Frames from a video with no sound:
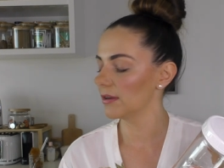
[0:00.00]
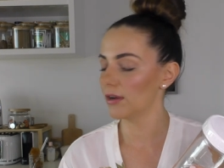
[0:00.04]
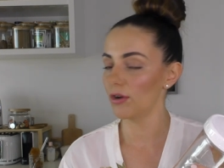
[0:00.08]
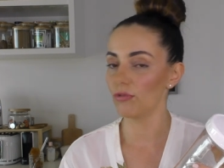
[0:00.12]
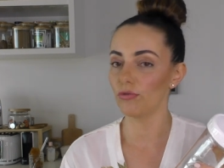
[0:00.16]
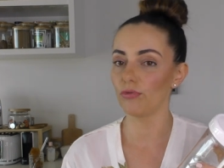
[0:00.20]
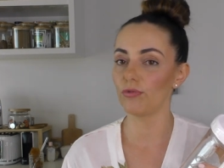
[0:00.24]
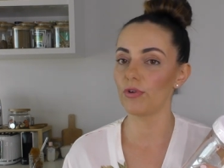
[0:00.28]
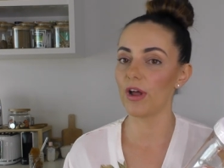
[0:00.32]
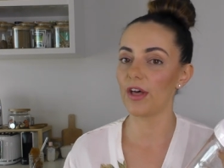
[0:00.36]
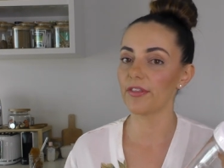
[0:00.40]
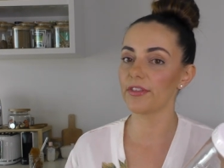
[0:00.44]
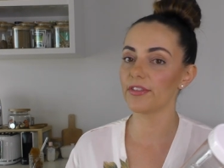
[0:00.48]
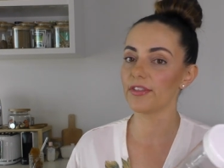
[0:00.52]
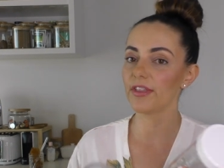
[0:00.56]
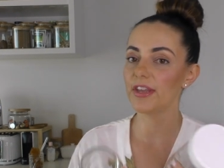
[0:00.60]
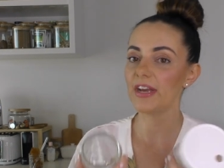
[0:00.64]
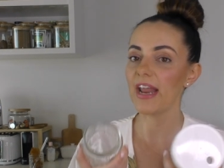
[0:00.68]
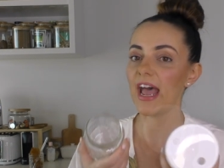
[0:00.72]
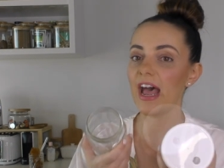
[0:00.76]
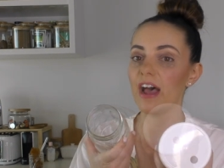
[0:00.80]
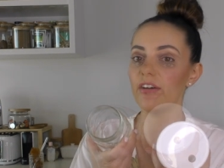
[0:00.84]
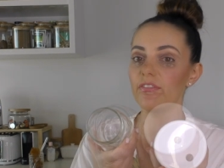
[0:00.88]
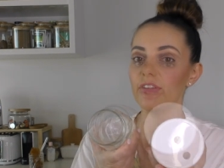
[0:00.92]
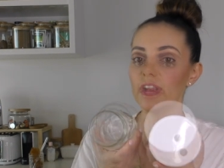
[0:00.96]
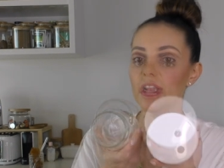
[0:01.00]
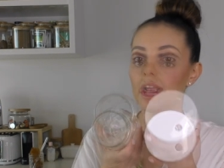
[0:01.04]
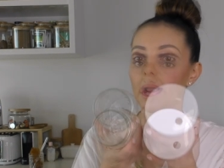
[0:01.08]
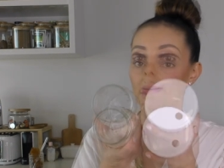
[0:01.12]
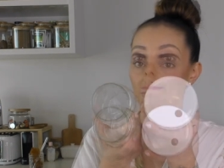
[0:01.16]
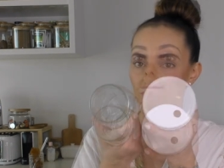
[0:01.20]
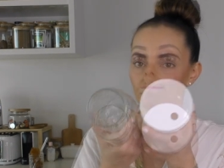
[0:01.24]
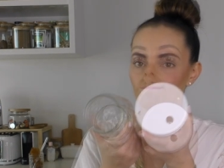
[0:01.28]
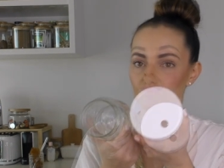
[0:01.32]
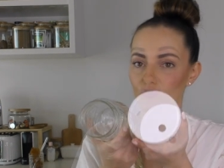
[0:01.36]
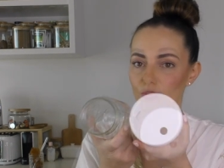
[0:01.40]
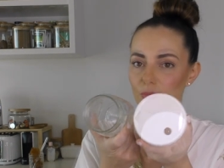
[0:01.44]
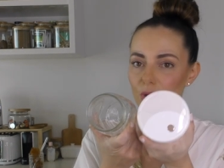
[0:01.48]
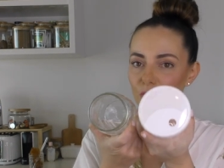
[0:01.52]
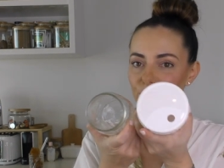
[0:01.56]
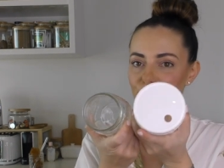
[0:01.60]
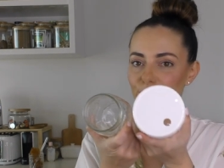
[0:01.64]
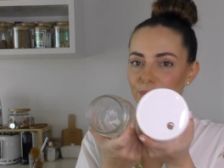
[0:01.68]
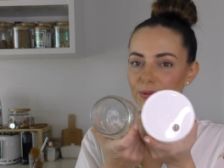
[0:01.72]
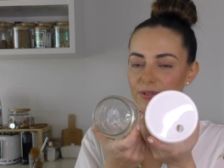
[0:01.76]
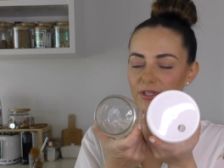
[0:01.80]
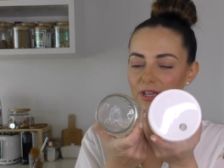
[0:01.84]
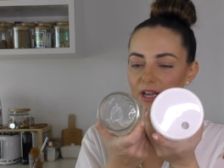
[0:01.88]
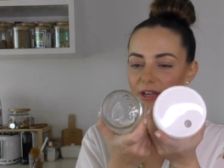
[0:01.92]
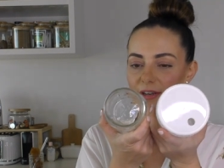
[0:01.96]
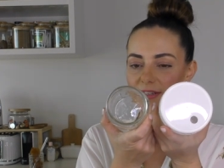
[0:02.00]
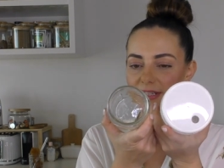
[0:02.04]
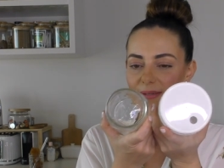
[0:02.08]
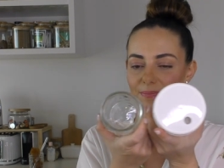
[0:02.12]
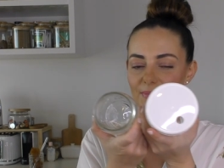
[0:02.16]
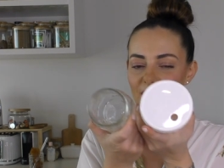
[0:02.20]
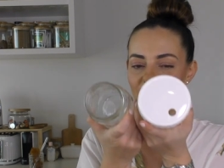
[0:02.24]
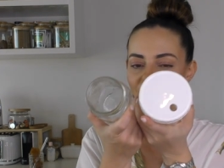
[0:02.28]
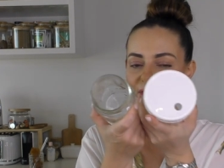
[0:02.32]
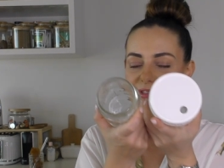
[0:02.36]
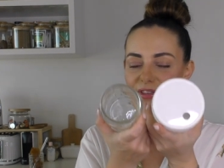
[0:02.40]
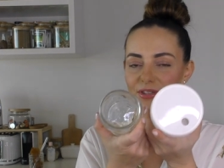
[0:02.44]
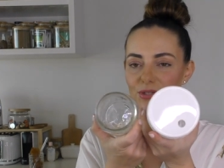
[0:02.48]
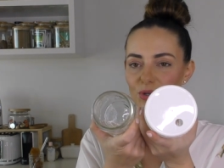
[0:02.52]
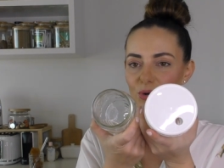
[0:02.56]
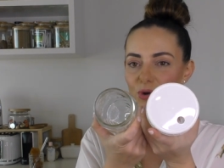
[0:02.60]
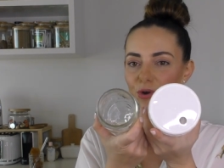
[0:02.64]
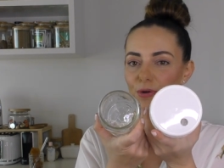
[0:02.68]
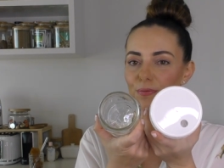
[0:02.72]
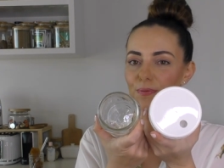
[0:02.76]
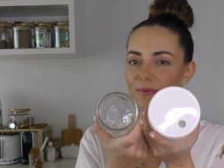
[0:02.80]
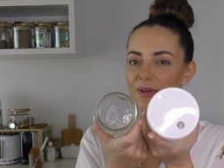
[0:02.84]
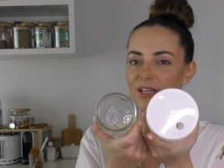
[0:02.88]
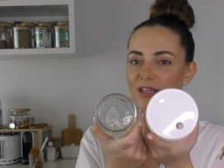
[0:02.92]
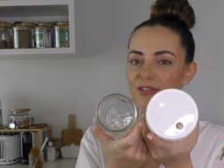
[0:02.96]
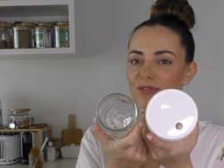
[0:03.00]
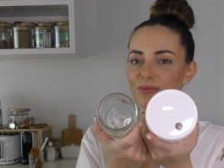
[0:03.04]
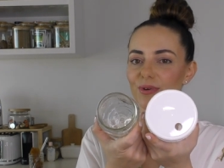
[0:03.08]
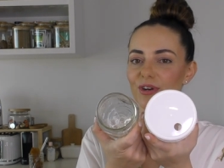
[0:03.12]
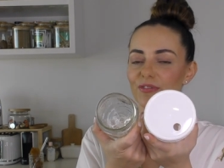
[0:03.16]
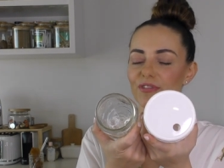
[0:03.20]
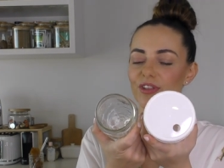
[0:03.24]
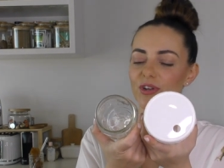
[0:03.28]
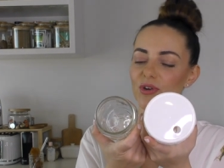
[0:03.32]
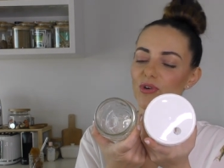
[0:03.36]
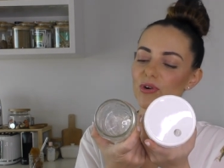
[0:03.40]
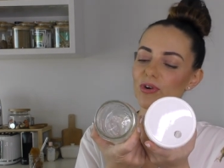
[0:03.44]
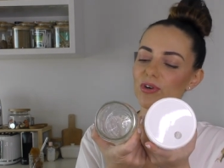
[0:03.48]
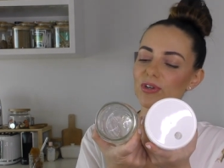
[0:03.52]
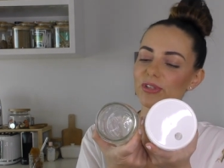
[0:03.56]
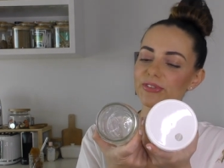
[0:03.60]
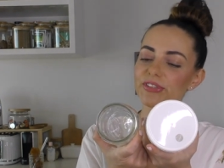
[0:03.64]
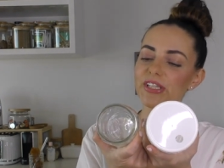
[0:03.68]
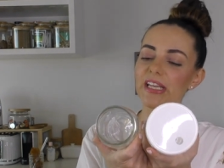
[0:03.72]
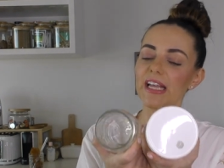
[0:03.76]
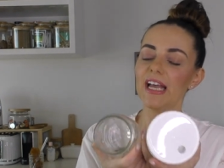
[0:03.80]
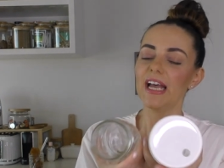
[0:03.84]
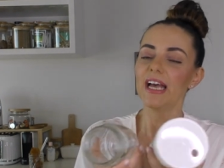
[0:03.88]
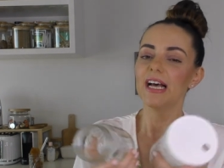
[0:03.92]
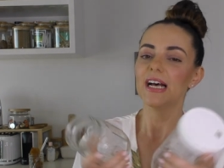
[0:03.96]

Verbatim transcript: rather than having multiple sized mouths or openings or whatever they're called,